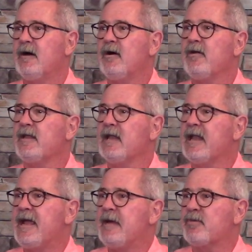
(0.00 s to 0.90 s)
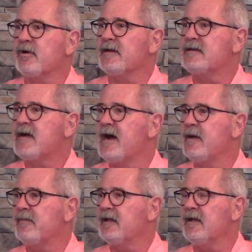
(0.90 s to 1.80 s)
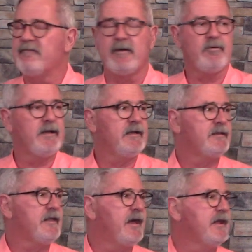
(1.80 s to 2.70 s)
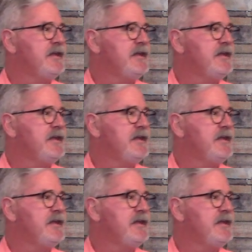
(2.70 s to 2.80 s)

All the labor and time and love that went into that,